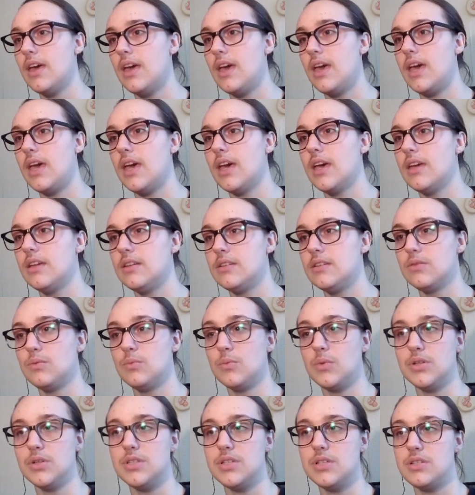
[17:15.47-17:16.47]
and
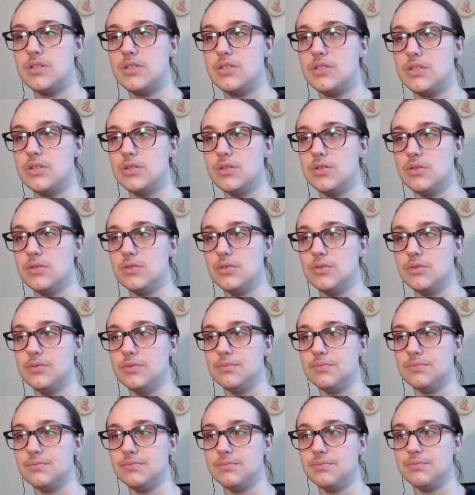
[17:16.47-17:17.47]
wanted to
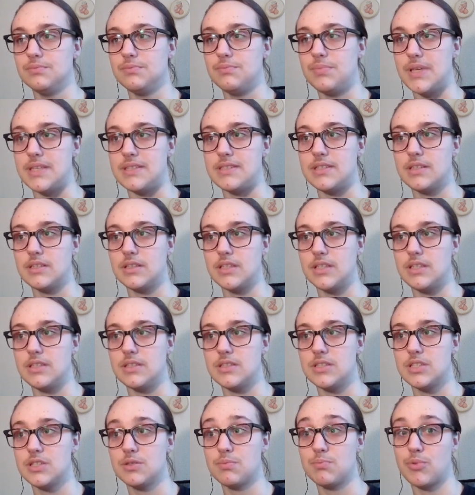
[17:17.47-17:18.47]
basically
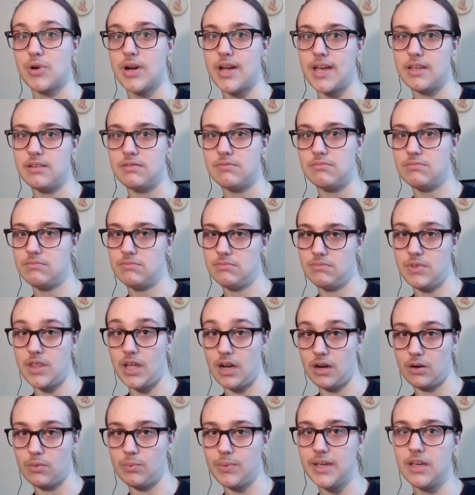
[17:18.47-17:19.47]
spread
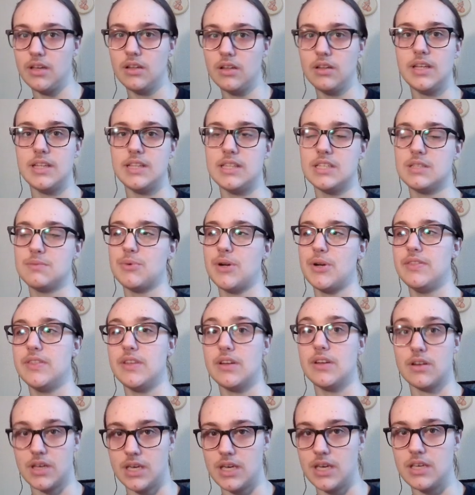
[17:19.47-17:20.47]
their will and spread
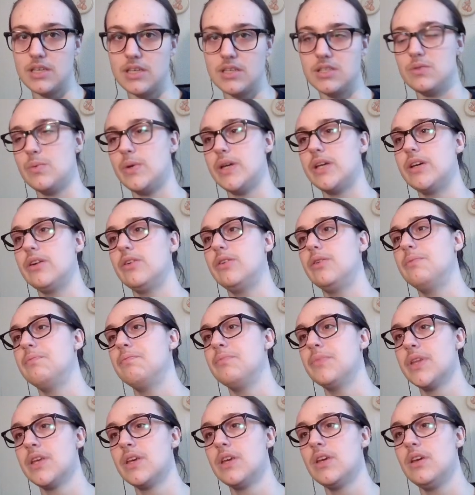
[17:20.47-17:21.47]
their king's will
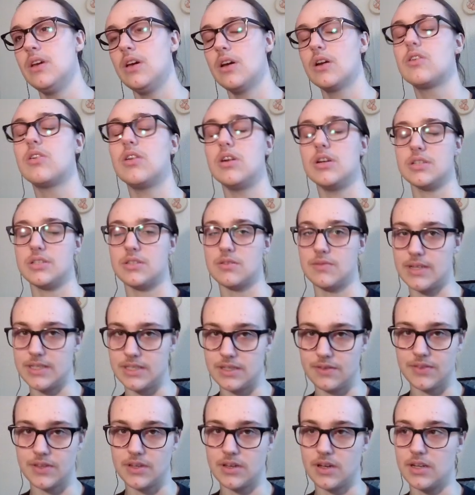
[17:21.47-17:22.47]
across the rest
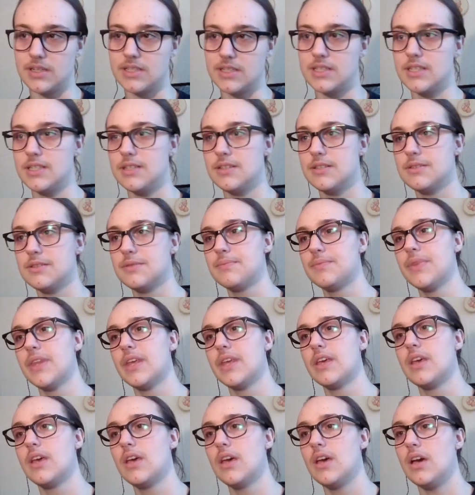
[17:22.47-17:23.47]
of the continent.
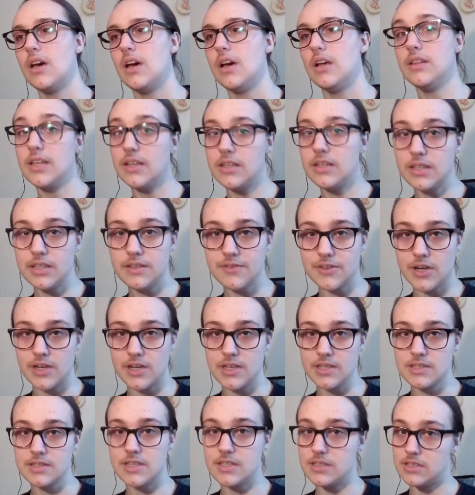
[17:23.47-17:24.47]
Luckily for
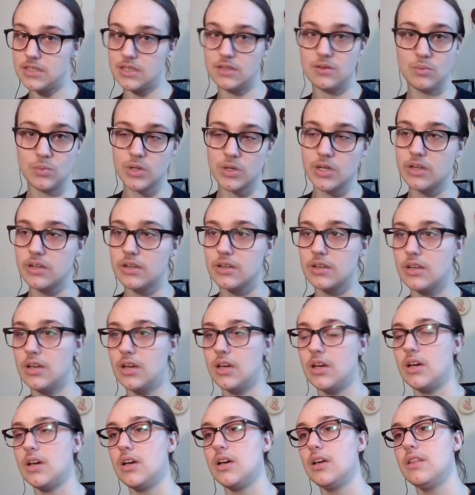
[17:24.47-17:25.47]
us, this didn't work.
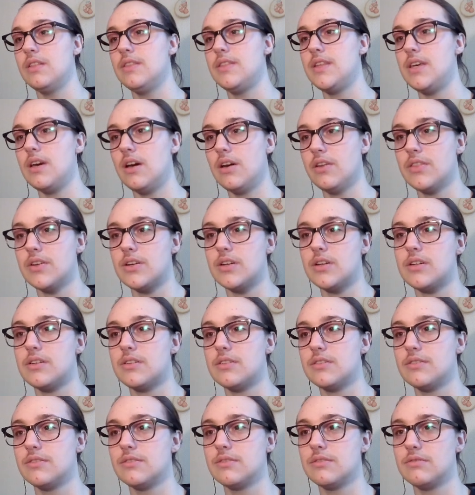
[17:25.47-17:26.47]
The
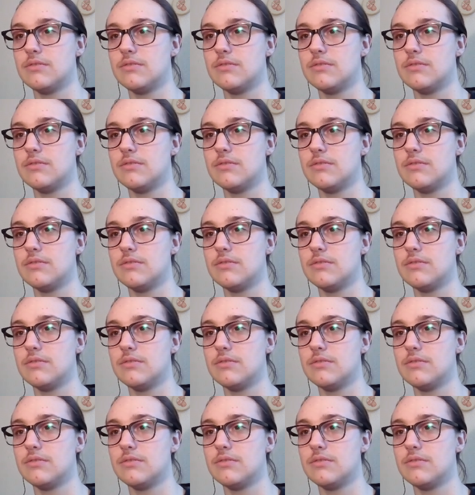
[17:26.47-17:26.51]
other